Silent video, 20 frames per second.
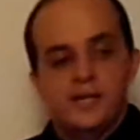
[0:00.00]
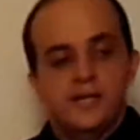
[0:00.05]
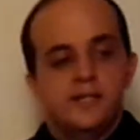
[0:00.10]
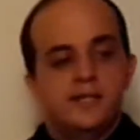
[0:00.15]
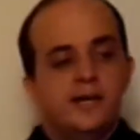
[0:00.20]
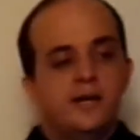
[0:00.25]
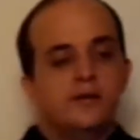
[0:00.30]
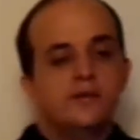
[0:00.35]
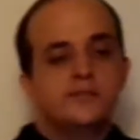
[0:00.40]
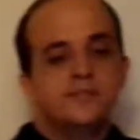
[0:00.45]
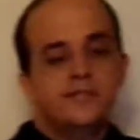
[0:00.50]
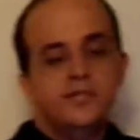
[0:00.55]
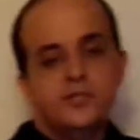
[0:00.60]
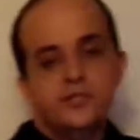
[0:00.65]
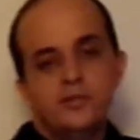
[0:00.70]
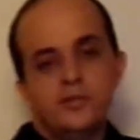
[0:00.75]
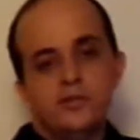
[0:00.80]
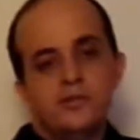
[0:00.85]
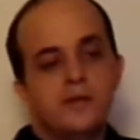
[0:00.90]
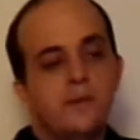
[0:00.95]
Now,
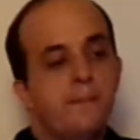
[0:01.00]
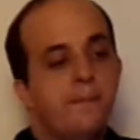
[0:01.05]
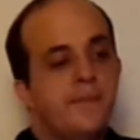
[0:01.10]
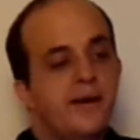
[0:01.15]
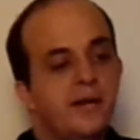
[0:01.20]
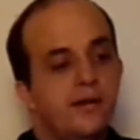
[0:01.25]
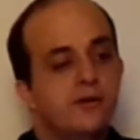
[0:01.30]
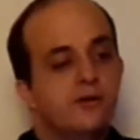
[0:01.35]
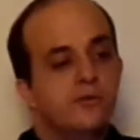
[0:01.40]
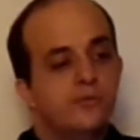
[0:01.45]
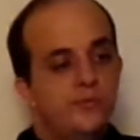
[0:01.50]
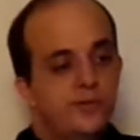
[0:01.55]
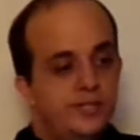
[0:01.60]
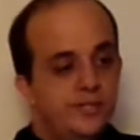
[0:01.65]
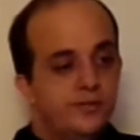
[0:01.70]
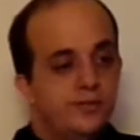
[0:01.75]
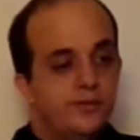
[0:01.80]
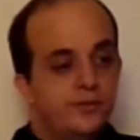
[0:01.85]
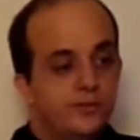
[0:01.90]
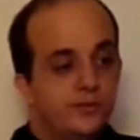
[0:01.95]
digital competitor
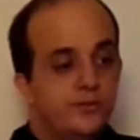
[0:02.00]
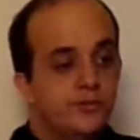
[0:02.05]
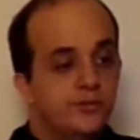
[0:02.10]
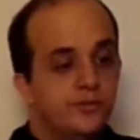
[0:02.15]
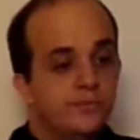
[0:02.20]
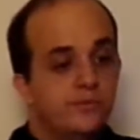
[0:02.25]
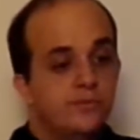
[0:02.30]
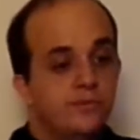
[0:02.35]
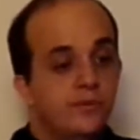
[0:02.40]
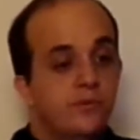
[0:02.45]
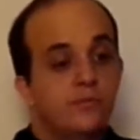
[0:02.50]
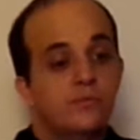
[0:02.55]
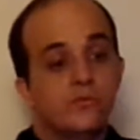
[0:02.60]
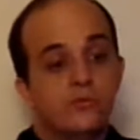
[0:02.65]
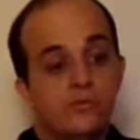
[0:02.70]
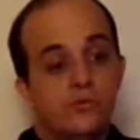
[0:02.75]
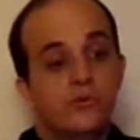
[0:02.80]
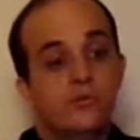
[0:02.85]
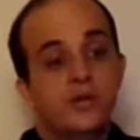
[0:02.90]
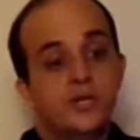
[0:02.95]
research.
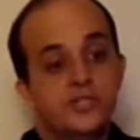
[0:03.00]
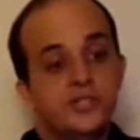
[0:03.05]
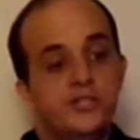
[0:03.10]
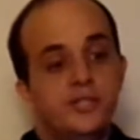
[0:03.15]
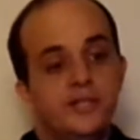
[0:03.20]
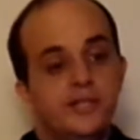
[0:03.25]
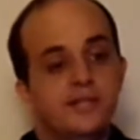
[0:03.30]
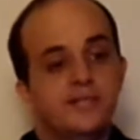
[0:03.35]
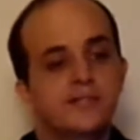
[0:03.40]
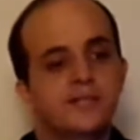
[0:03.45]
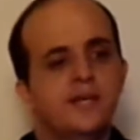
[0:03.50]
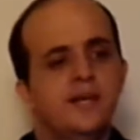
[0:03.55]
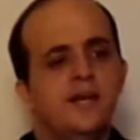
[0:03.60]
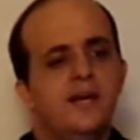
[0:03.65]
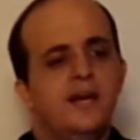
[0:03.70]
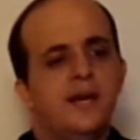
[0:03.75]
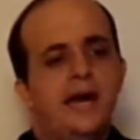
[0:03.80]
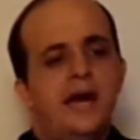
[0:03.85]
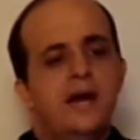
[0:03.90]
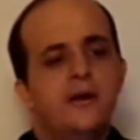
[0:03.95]
The question is,
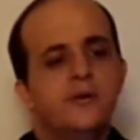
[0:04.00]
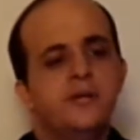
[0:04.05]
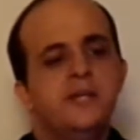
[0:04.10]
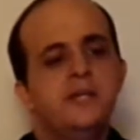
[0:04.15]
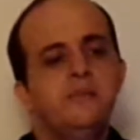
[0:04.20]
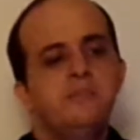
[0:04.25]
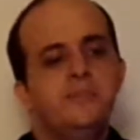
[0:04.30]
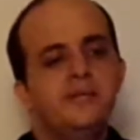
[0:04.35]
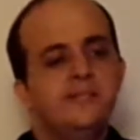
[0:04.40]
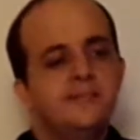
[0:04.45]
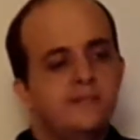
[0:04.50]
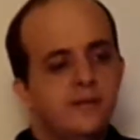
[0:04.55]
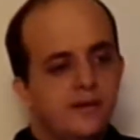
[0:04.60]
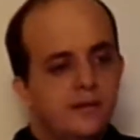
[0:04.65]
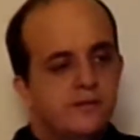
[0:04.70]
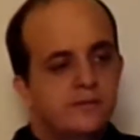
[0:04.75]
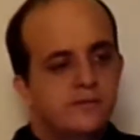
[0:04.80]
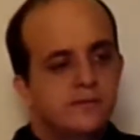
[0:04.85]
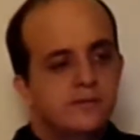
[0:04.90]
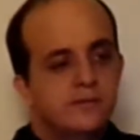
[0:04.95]
how can it be done?
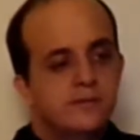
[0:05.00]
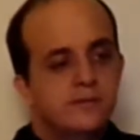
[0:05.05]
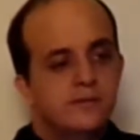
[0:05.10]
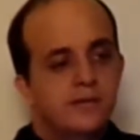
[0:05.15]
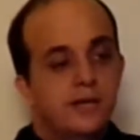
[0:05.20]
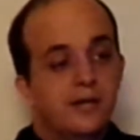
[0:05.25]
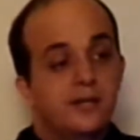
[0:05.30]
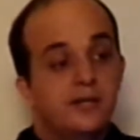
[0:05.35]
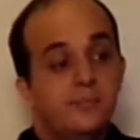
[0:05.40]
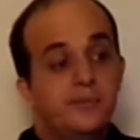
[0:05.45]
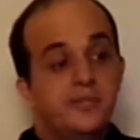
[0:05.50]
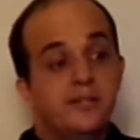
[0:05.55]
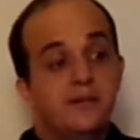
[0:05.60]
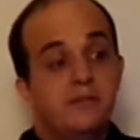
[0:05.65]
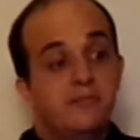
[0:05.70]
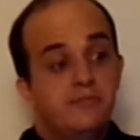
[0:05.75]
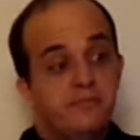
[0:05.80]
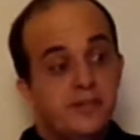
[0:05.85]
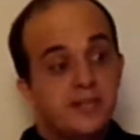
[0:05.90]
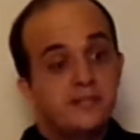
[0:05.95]
How can it be done
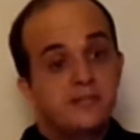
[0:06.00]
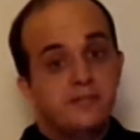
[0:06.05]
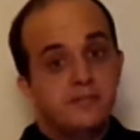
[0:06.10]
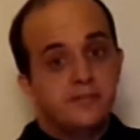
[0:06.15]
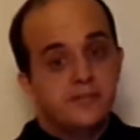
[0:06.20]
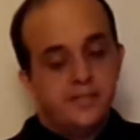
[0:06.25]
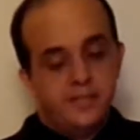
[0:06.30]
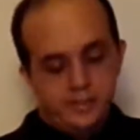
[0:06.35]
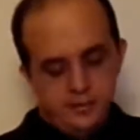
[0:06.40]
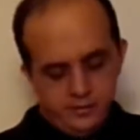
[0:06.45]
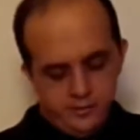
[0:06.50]
effectively?